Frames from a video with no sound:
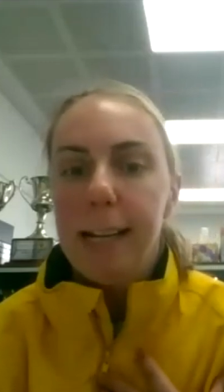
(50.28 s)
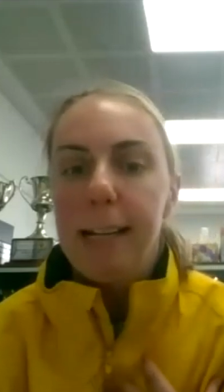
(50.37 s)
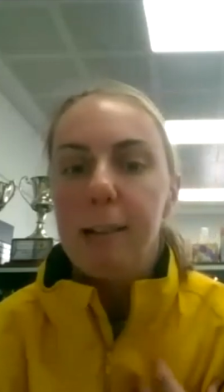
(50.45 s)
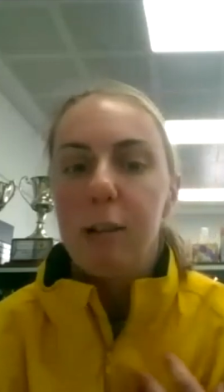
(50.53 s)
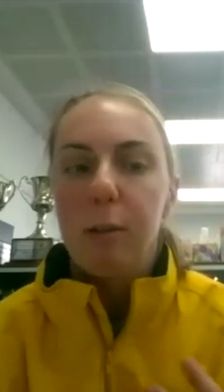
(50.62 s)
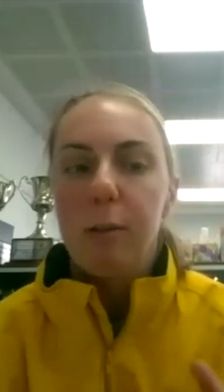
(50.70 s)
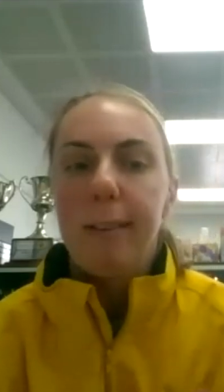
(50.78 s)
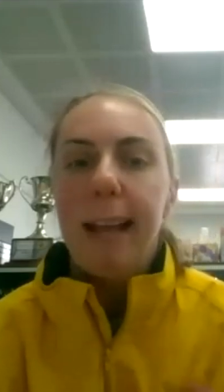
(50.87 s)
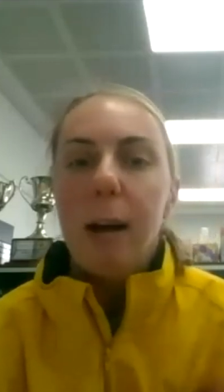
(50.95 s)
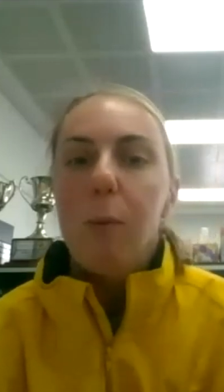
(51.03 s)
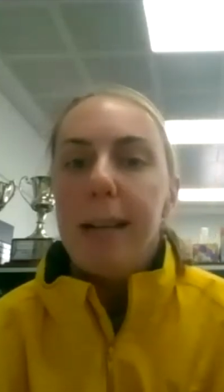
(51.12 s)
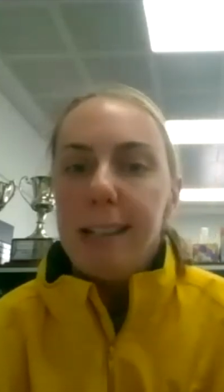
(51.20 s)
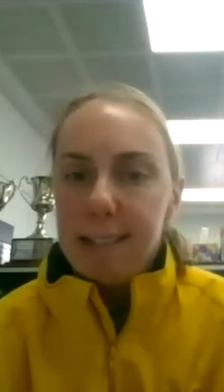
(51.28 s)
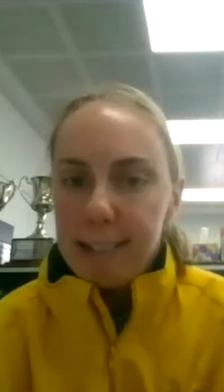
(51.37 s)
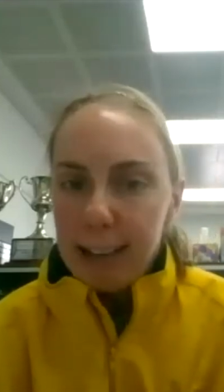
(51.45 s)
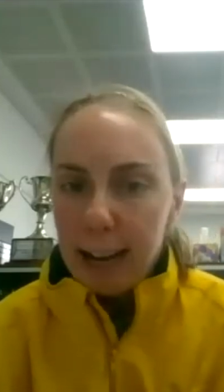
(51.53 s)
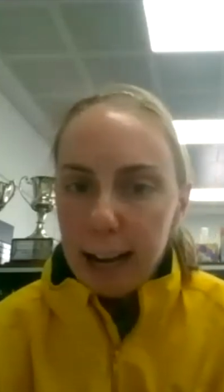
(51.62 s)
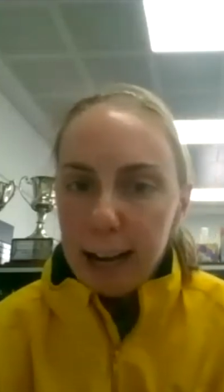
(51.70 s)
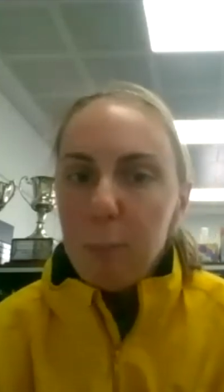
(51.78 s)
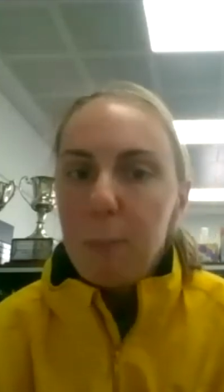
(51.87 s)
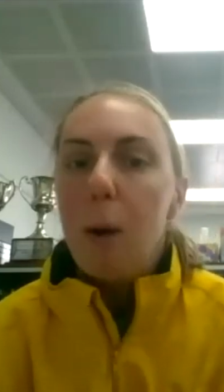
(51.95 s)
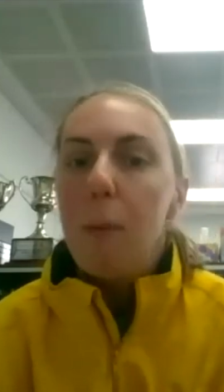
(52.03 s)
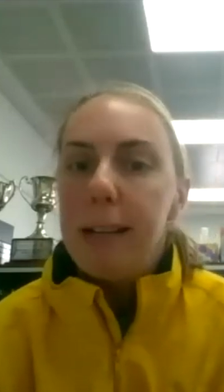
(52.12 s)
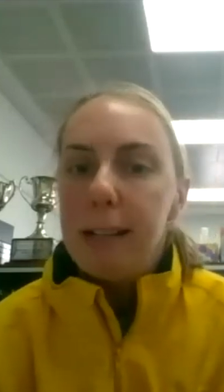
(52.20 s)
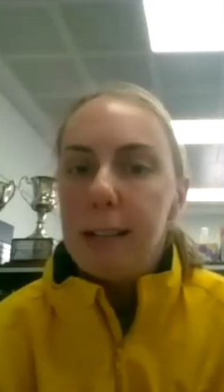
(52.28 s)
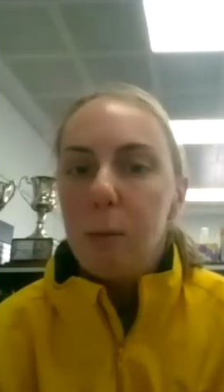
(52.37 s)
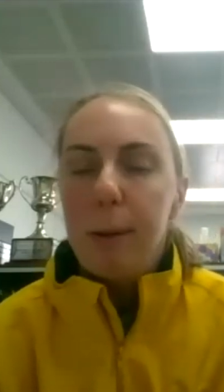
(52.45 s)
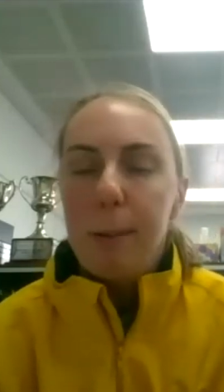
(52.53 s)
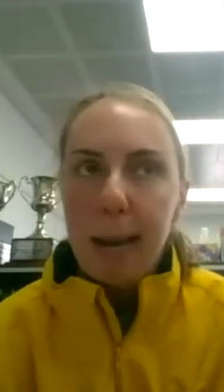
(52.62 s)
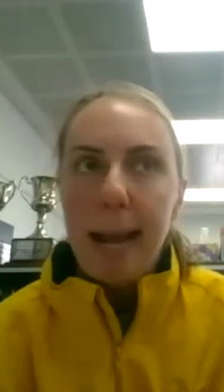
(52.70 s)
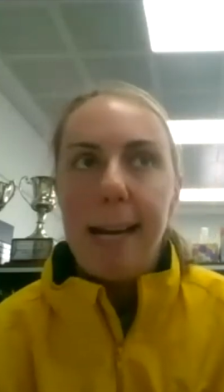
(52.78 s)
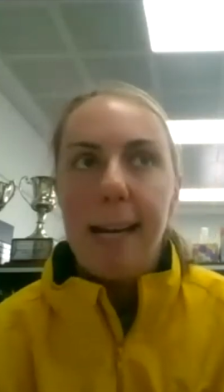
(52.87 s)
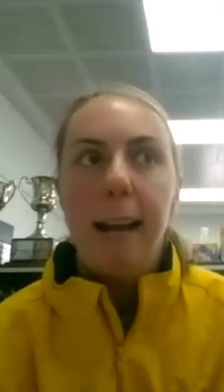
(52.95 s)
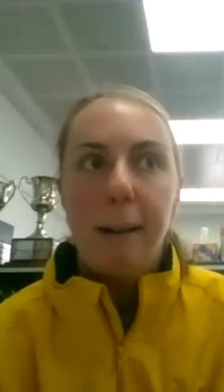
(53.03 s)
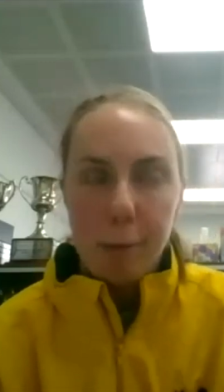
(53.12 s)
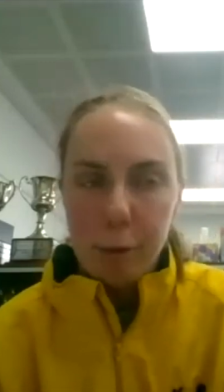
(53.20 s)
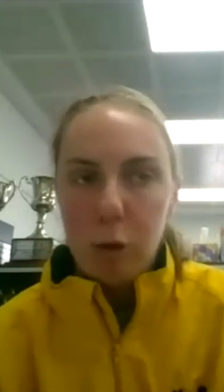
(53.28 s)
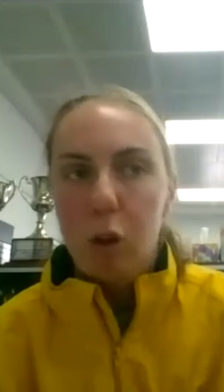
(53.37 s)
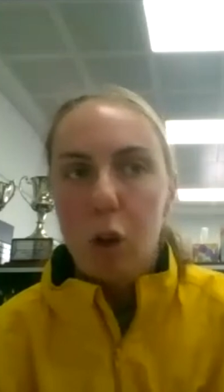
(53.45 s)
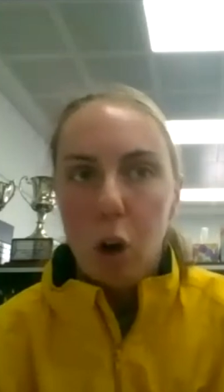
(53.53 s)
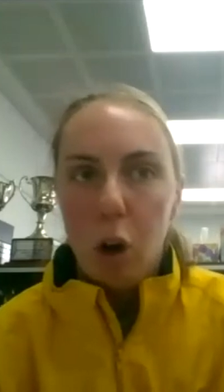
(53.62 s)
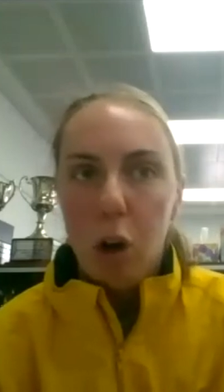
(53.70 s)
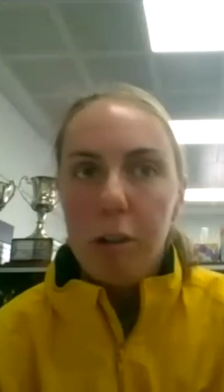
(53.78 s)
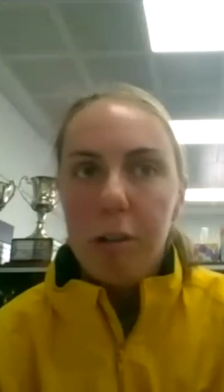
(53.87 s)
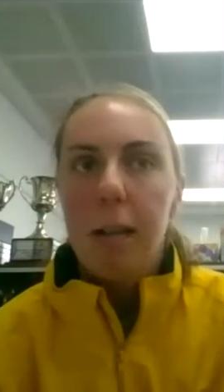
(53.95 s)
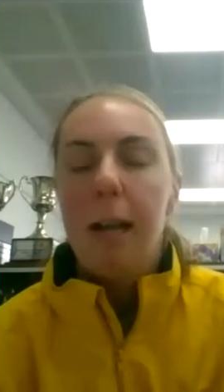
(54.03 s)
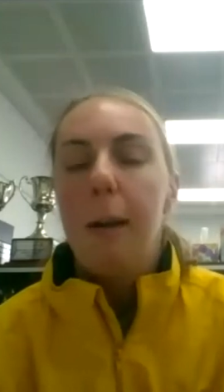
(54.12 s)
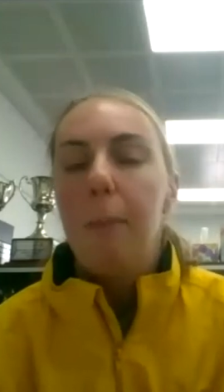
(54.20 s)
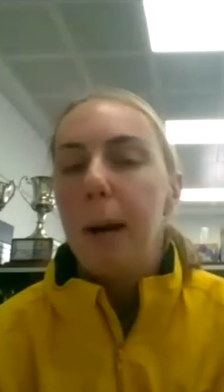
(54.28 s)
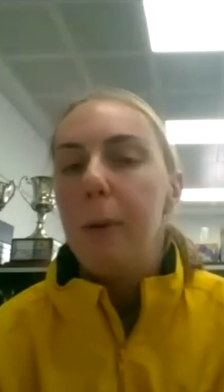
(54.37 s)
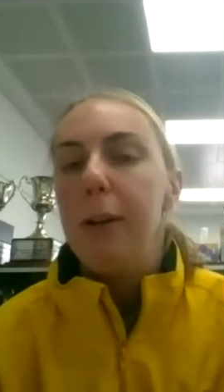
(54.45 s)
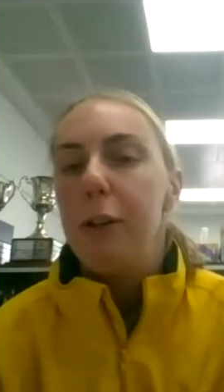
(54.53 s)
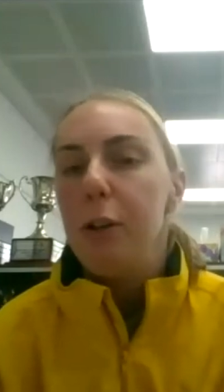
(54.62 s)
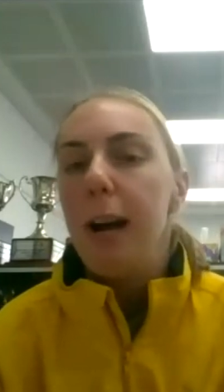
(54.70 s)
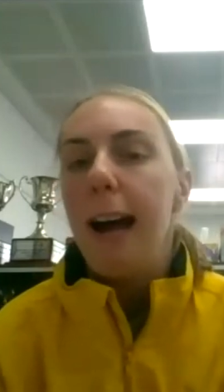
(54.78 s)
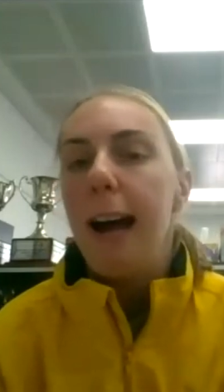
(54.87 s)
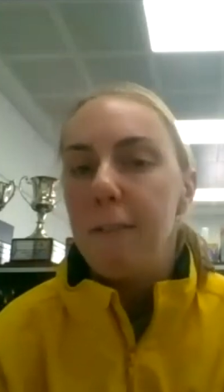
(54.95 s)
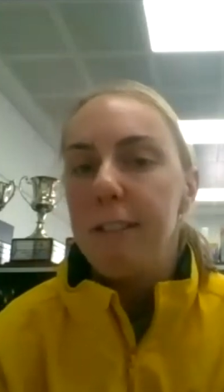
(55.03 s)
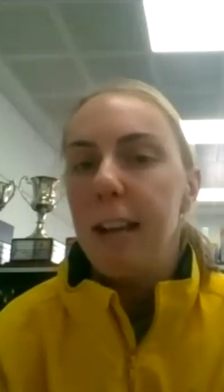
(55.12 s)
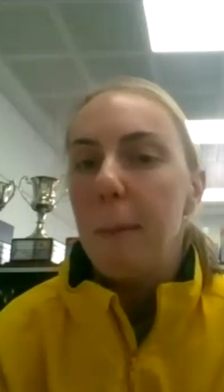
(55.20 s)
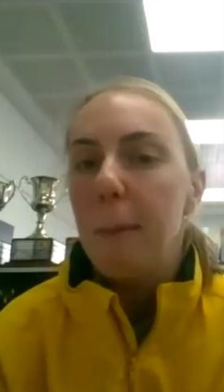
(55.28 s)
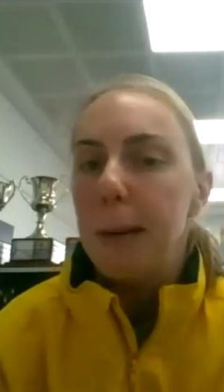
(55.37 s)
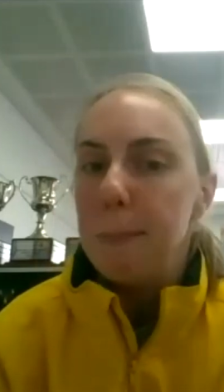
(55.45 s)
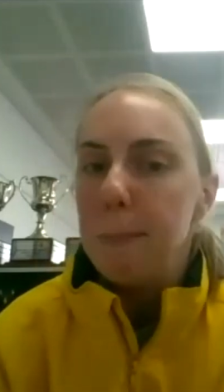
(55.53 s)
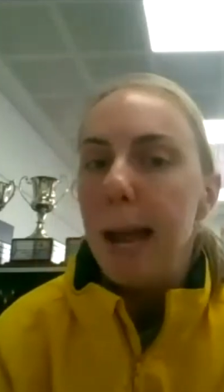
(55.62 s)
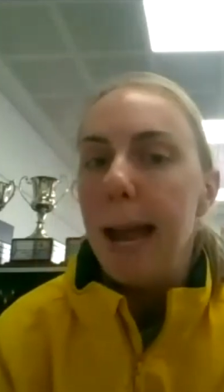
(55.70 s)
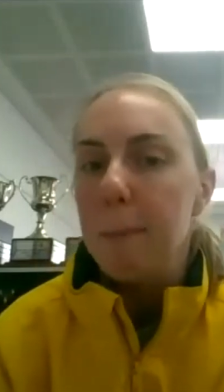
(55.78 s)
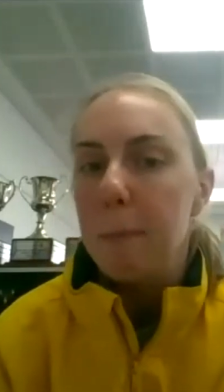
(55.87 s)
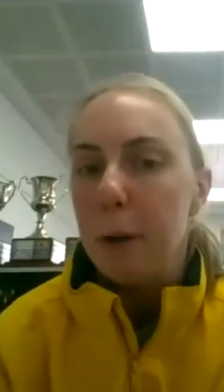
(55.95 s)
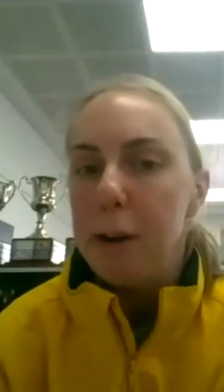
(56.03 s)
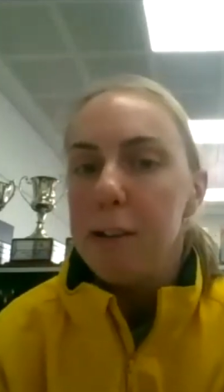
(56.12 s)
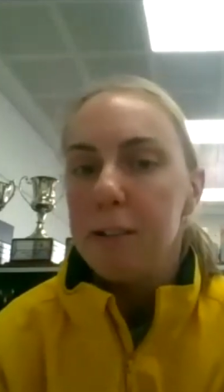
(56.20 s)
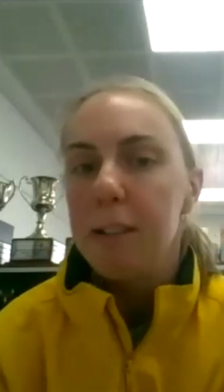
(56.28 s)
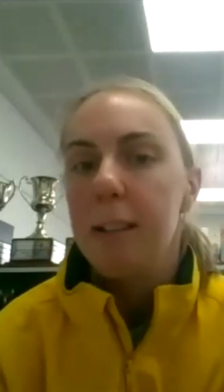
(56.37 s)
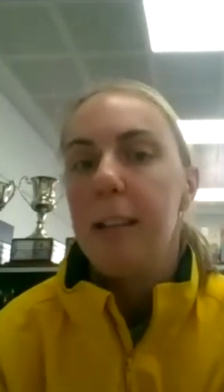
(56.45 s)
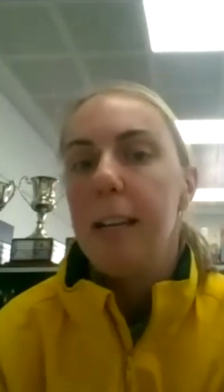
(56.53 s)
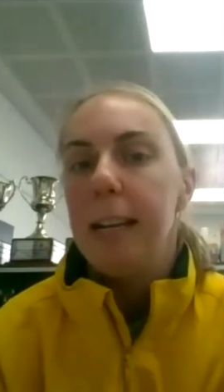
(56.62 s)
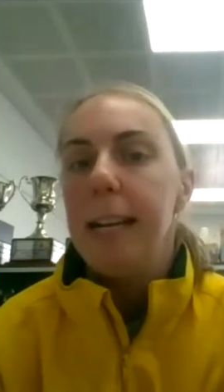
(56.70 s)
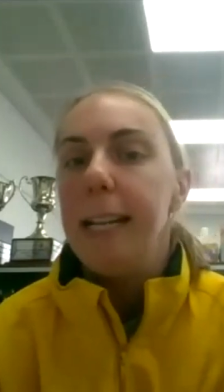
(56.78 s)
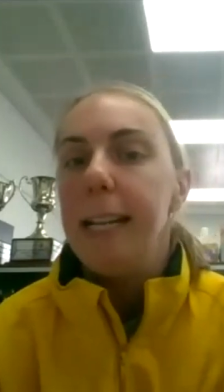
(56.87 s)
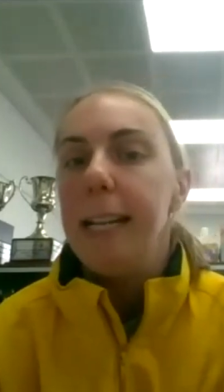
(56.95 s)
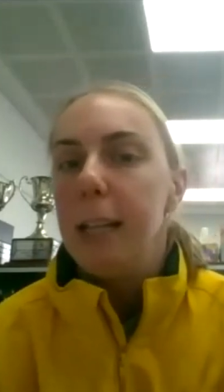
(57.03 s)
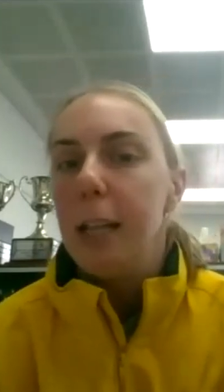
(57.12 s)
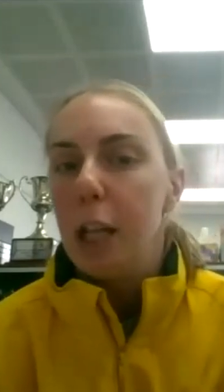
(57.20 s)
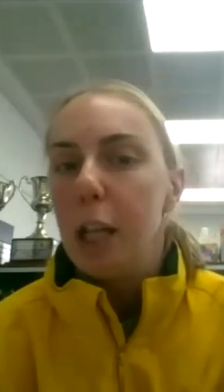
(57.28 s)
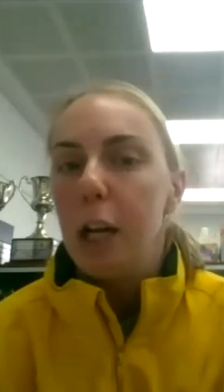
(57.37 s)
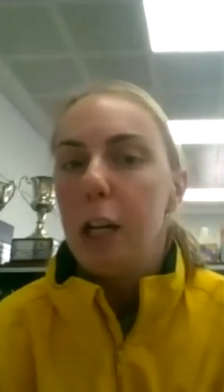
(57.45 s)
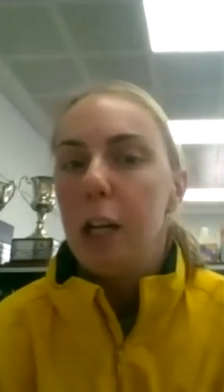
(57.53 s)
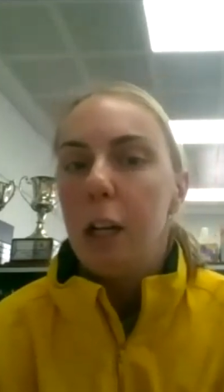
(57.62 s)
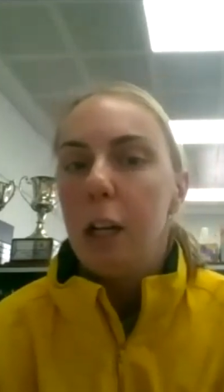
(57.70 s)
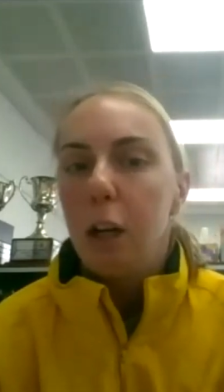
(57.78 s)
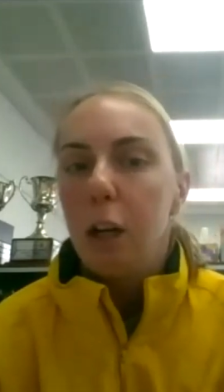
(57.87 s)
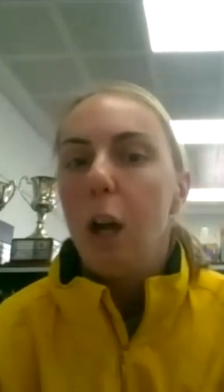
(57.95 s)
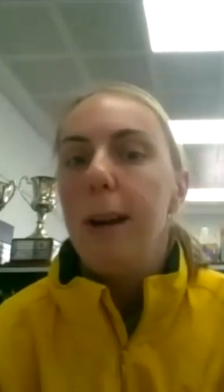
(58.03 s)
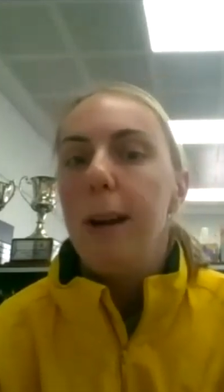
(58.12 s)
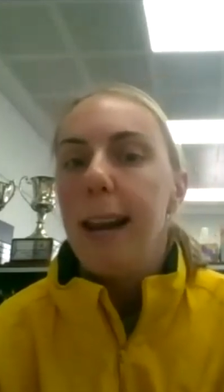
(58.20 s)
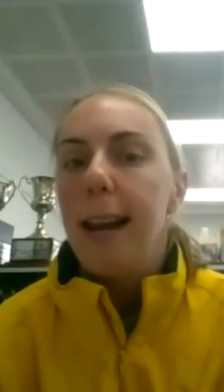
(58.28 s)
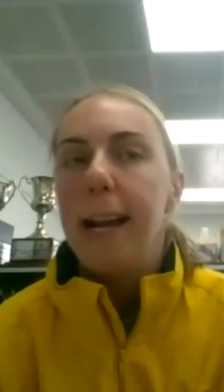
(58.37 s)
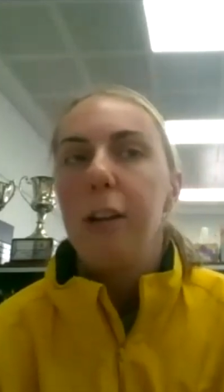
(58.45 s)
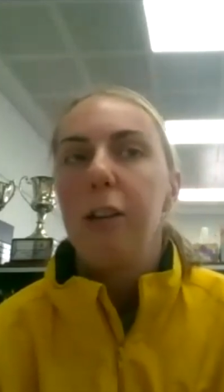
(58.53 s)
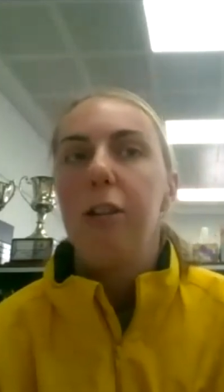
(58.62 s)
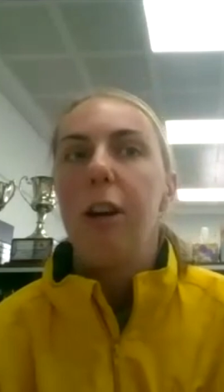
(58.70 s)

is that we stand, but we play like a full court, but we do have some impairment in the lower leg.